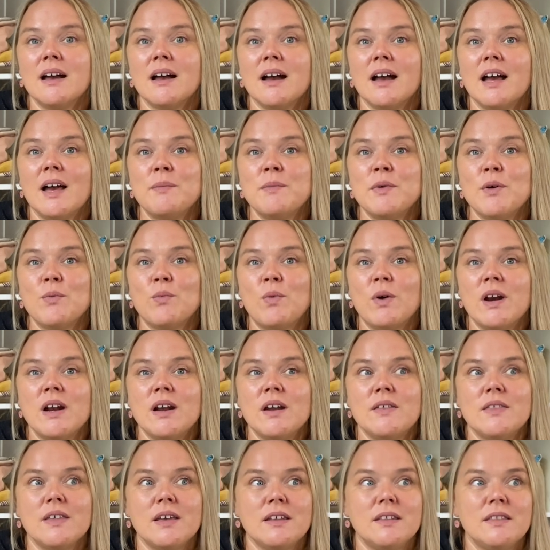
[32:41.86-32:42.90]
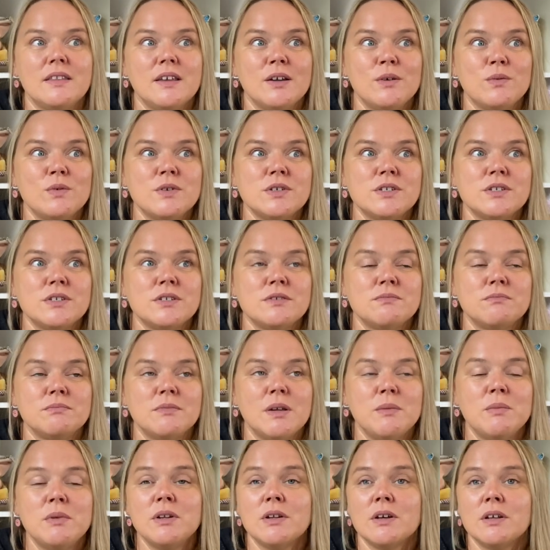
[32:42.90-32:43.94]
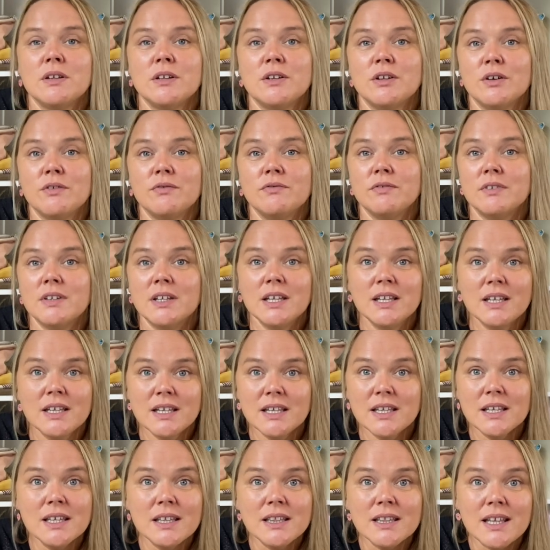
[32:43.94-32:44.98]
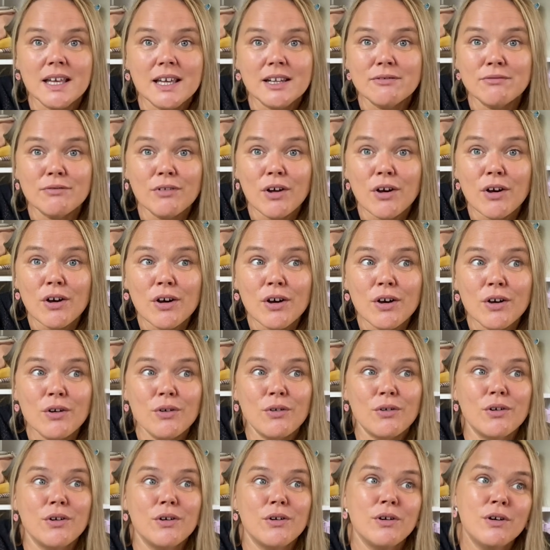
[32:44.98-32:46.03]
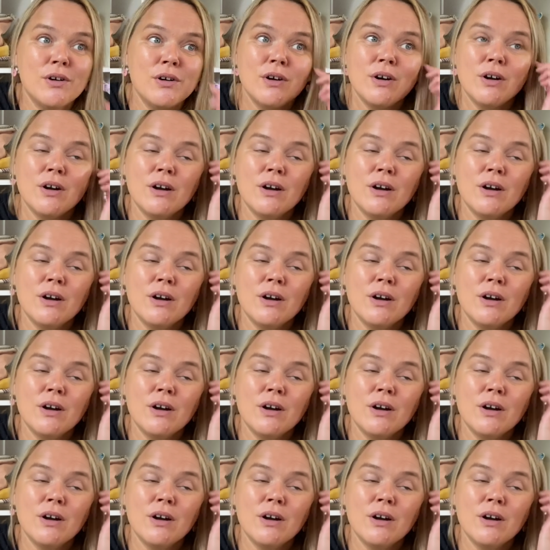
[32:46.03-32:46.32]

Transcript: I'm aware that there was maybe not enough knitting in that vlog, or